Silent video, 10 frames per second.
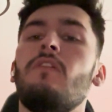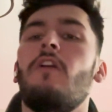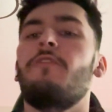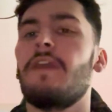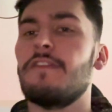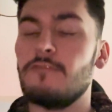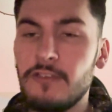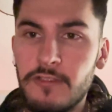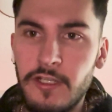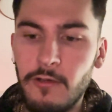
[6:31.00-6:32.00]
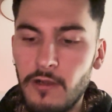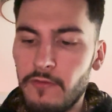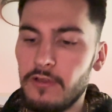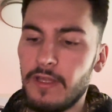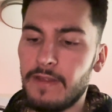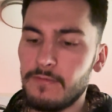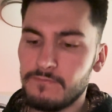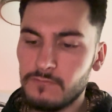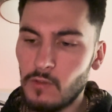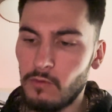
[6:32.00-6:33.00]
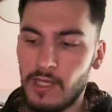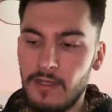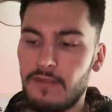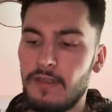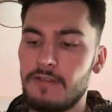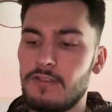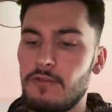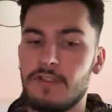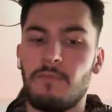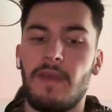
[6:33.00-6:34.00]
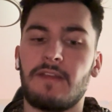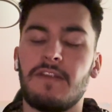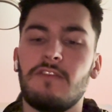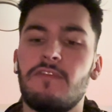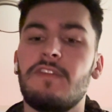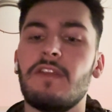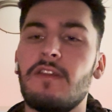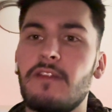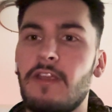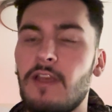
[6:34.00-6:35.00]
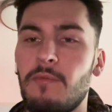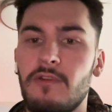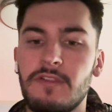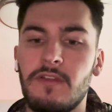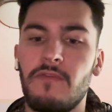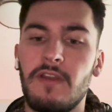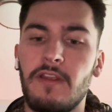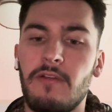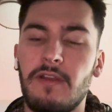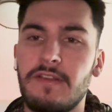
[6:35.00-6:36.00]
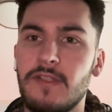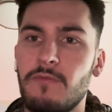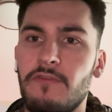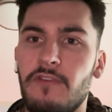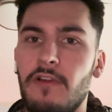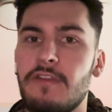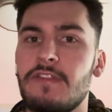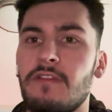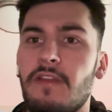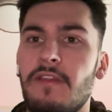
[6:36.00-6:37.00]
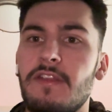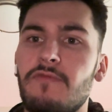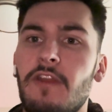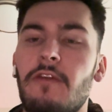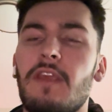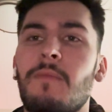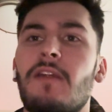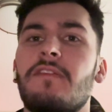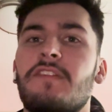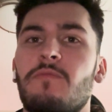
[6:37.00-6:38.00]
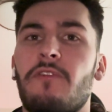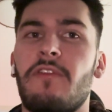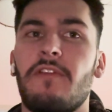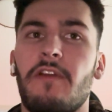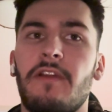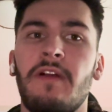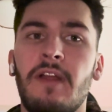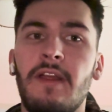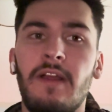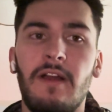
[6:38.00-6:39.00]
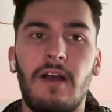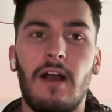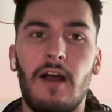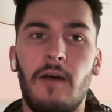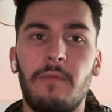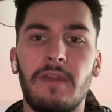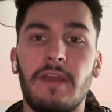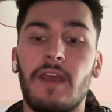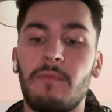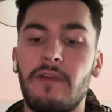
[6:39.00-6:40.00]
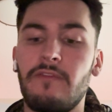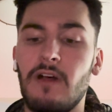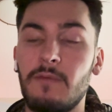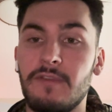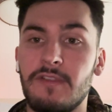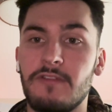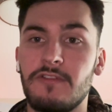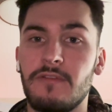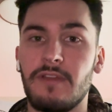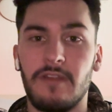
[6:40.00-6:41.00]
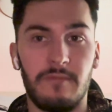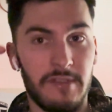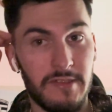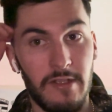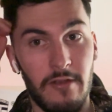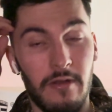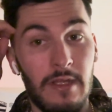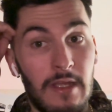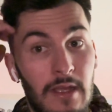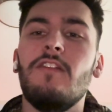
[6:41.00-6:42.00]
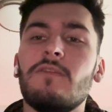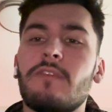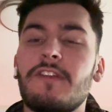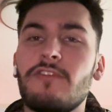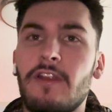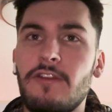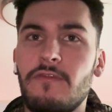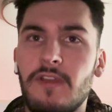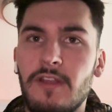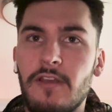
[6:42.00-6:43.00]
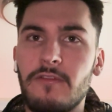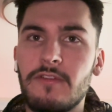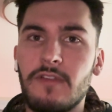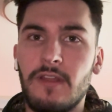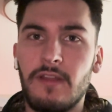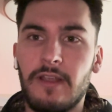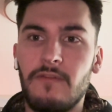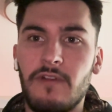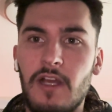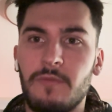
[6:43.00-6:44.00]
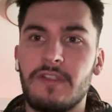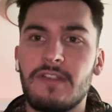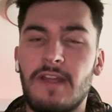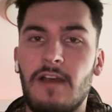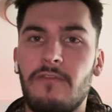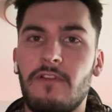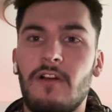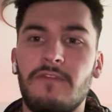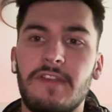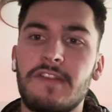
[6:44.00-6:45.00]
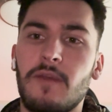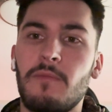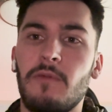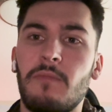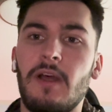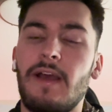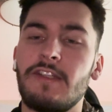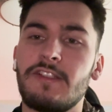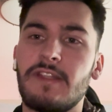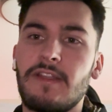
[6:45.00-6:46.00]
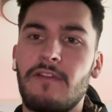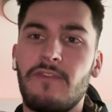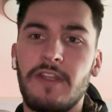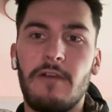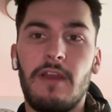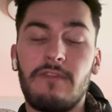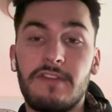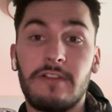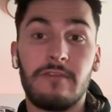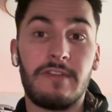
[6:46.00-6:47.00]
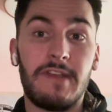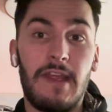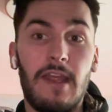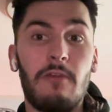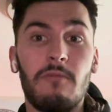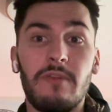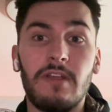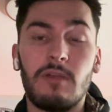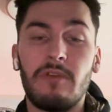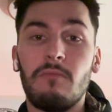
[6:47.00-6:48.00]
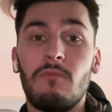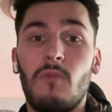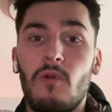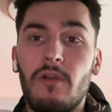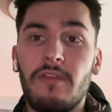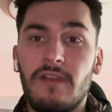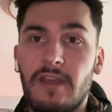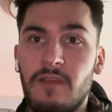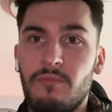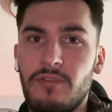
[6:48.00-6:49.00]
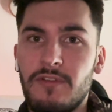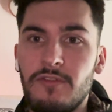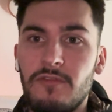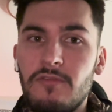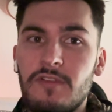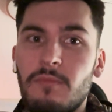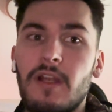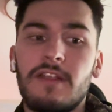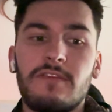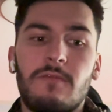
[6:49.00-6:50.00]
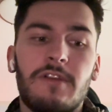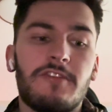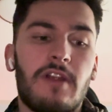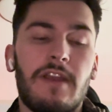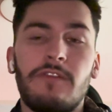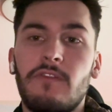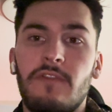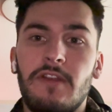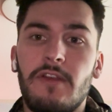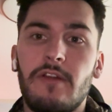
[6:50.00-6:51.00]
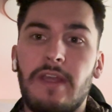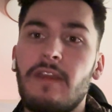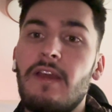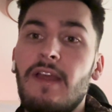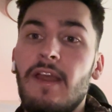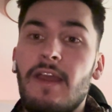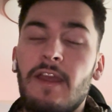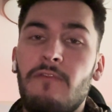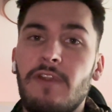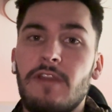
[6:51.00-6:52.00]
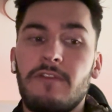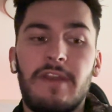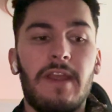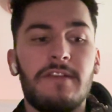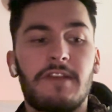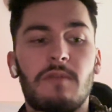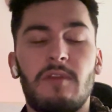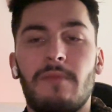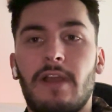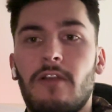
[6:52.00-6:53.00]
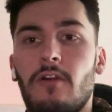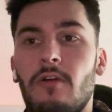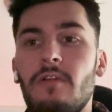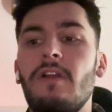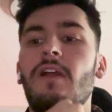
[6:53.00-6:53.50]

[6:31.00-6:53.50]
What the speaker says: Okay, so just to go over like what kind of things to expect. As you've seen, like I posted a video on December 1st, and then this video came out December 3rd. And they had my Vlogmas intro in them. So I'm gonna try and do videos in like a Vlogmas style for all of December, but I just think that a video every single day would be a little bit more than I can produce, but I still wanna try and do a video like every other day is gonna be my goal.